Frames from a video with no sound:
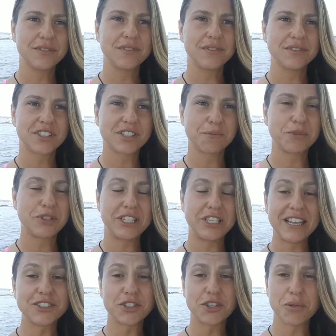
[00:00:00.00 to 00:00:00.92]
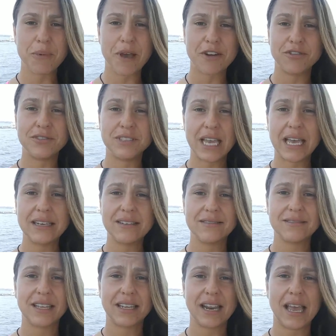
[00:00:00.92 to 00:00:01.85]
substantial amount of
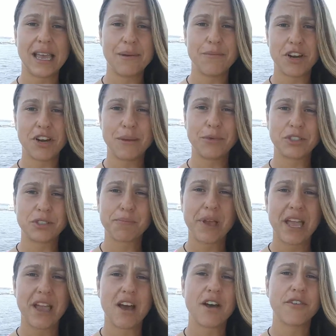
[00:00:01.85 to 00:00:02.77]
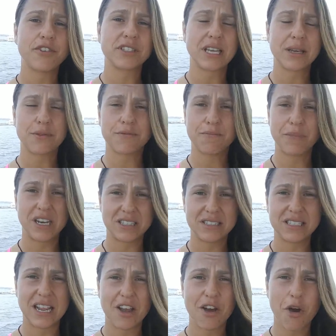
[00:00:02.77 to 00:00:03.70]
debt that I am unable to pay off as I've been a
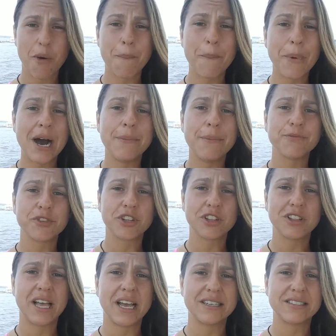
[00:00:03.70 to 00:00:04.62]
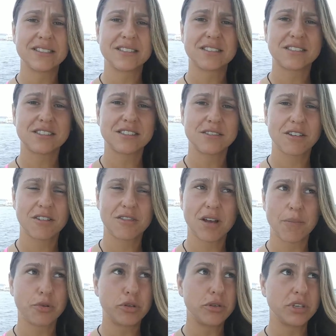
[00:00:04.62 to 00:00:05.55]
stay-at-home mom for the last
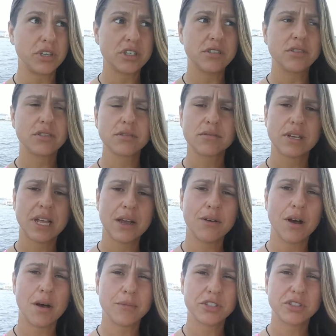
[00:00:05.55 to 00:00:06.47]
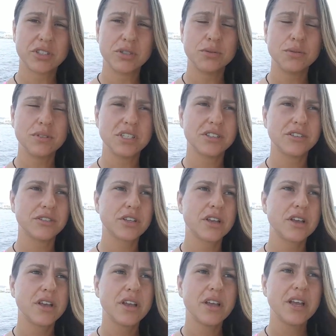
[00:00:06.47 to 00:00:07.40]
couple years now, almost two years.
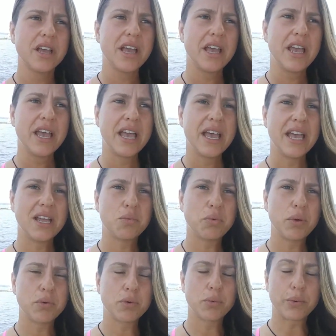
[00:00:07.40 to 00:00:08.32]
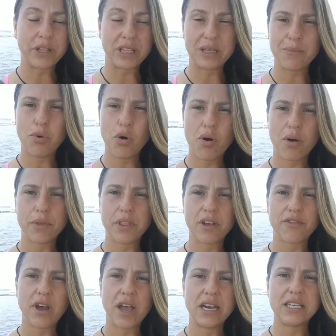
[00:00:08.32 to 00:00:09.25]
And we were really poor with
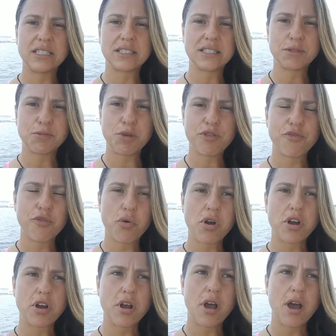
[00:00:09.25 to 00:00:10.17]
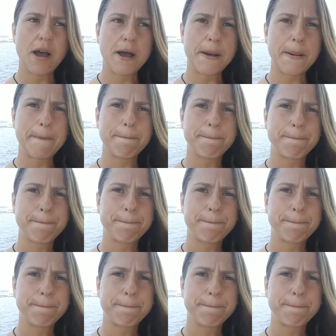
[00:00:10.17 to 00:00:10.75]
our finances before, um,